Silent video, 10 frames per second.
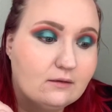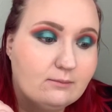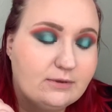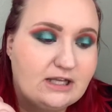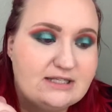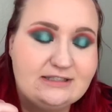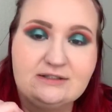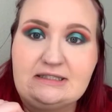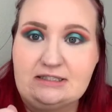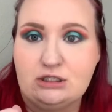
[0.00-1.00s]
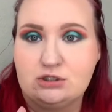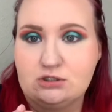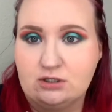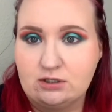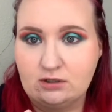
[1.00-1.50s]
but that teal did get
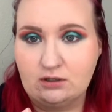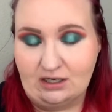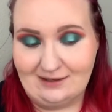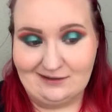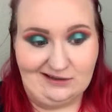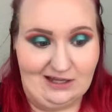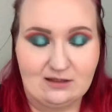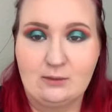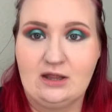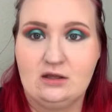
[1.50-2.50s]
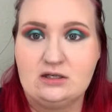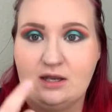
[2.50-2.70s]
darker and I kind of like the way it looked.